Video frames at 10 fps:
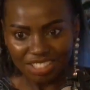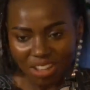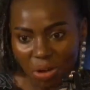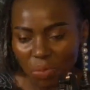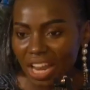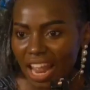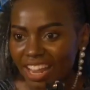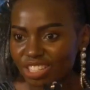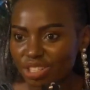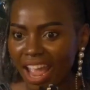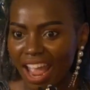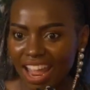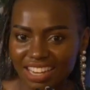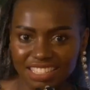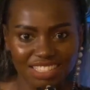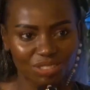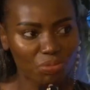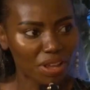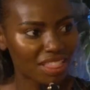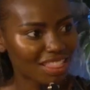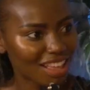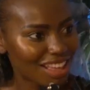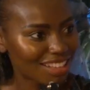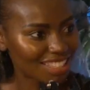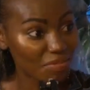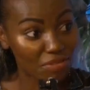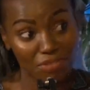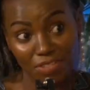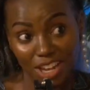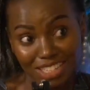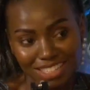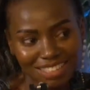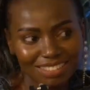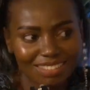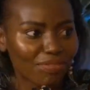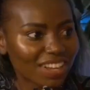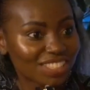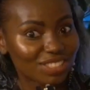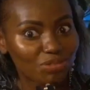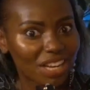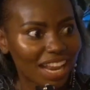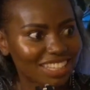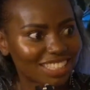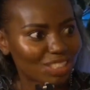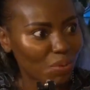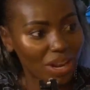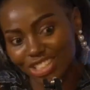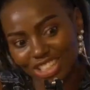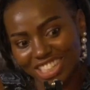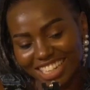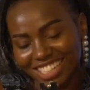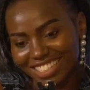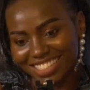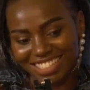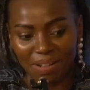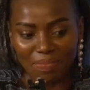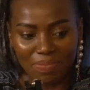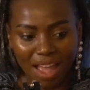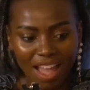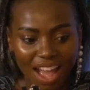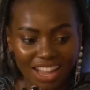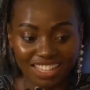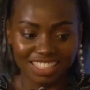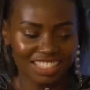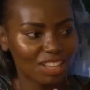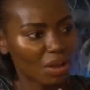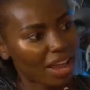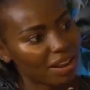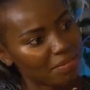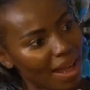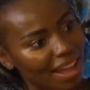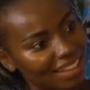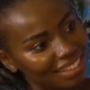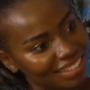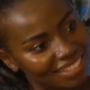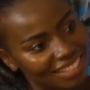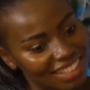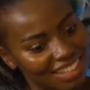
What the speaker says: So we like to end with some fun fashion-related questions. I can see your handbag.